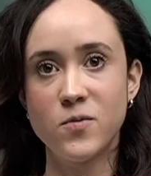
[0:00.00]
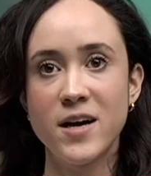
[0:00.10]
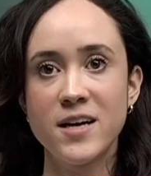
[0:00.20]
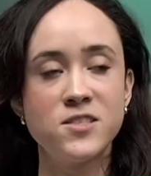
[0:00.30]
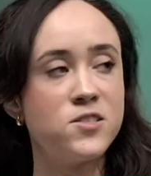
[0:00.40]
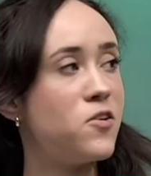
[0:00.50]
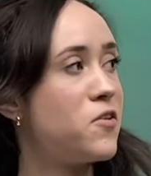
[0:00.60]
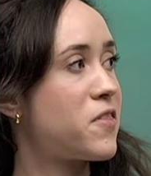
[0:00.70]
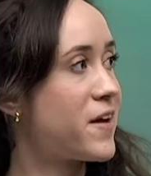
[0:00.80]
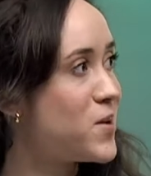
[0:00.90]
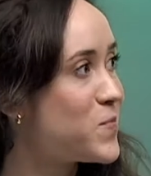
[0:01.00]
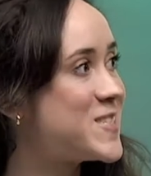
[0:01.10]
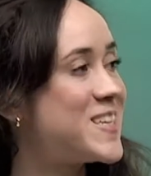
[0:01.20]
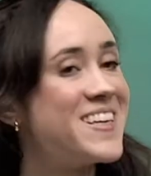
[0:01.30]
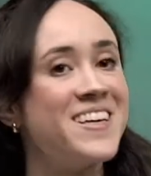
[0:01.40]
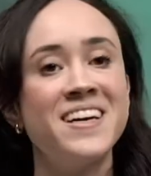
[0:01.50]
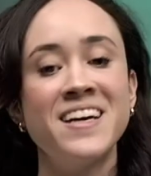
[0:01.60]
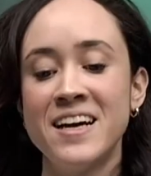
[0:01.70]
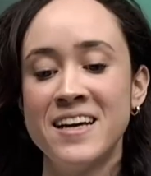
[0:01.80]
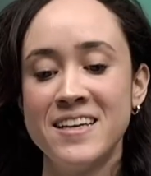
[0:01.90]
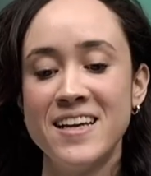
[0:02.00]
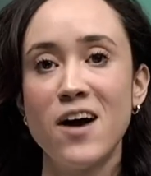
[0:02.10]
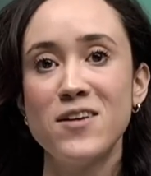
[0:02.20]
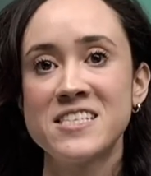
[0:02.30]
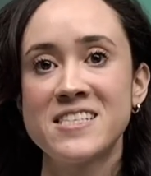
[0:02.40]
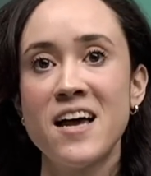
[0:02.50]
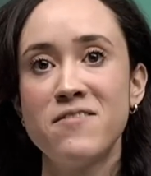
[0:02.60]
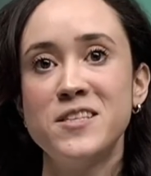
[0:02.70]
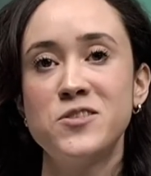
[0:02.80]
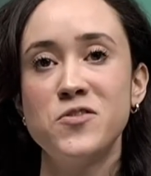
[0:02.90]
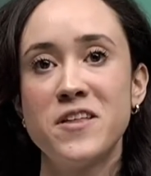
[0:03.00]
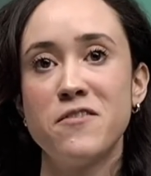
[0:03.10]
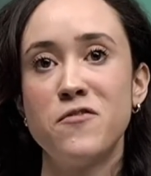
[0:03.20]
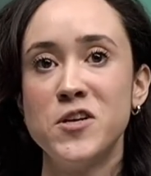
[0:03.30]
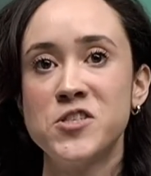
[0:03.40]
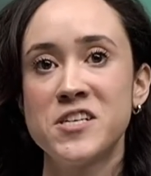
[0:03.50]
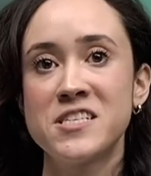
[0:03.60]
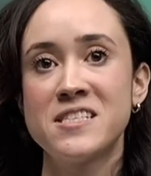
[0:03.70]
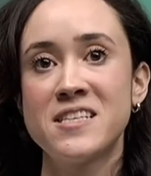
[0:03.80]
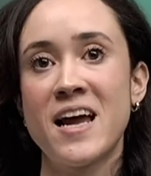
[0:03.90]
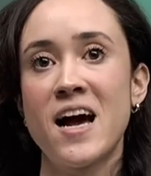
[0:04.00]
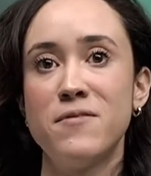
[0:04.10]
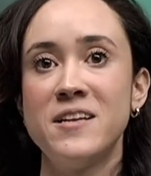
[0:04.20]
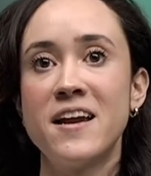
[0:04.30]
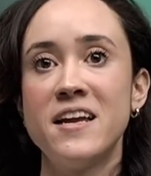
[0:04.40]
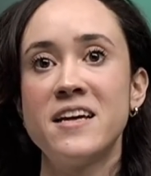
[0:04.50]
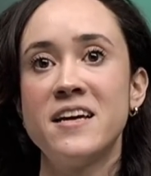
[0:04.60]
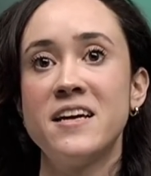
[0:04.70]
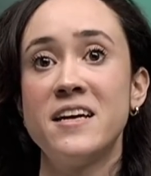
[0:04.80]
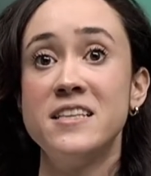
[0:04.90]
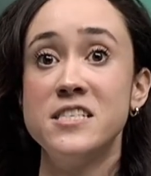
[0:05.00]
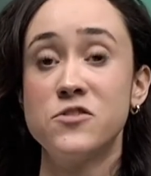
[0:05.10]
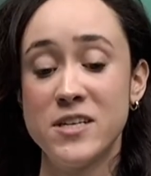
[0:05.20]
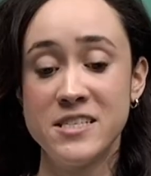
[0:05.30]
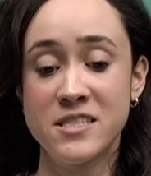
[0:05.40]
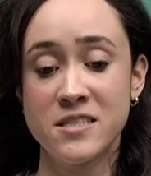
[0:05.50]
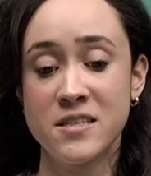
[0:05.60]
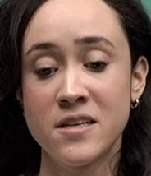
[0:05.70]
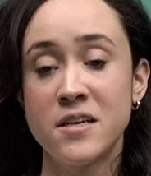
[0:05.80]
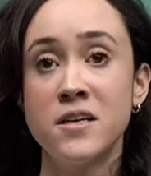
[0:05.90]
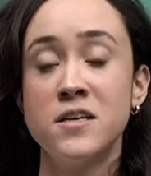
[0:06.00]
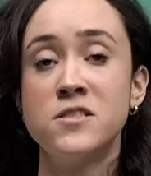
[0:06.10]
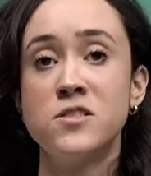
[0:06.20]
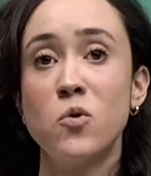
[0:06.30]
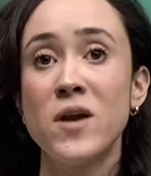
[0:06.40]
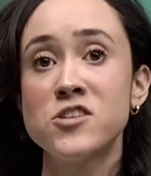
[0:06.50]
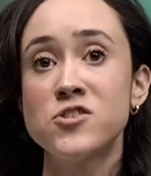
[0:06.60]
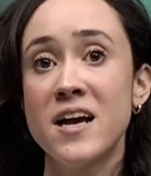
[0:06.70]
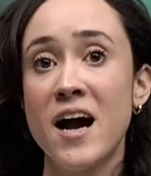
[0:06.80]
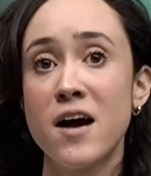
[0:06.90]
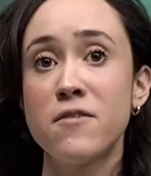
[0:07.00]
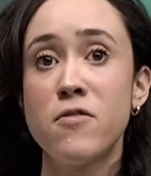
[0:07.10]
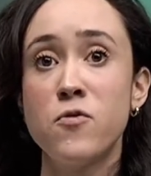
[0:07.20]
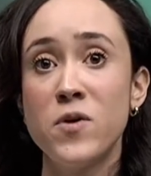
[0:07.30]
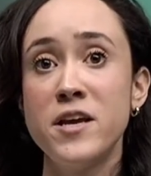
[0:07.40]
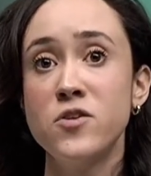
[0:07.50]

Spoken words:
All right, so thank you, Peter. Now let's dive into the features that have been added in this release. So we actually have 3